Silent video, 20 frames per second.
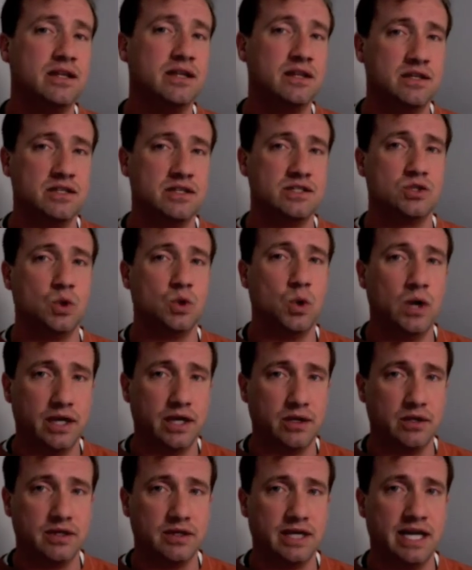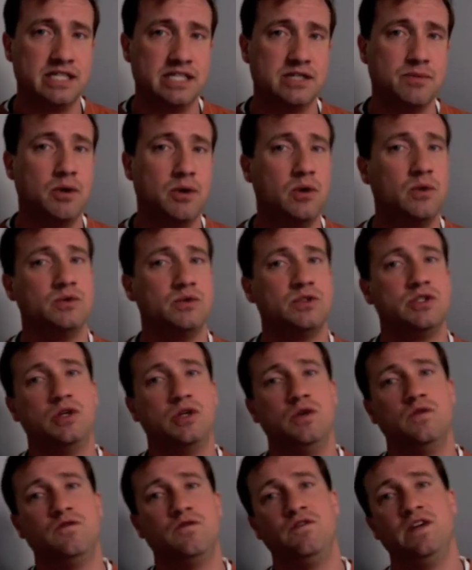the soil as opposed
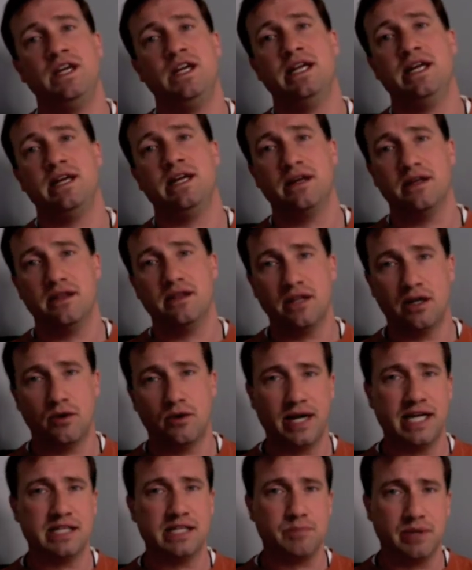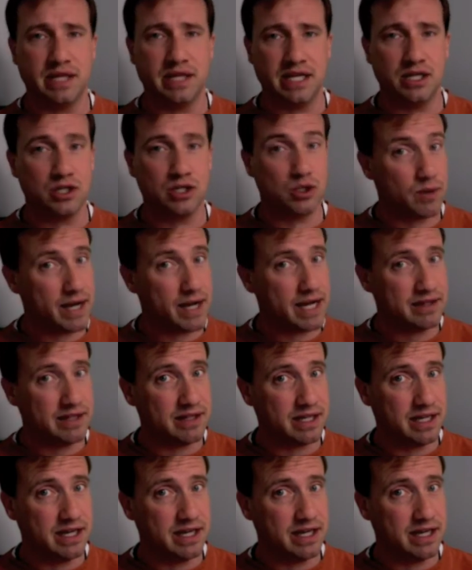to feeding the grass plant directly.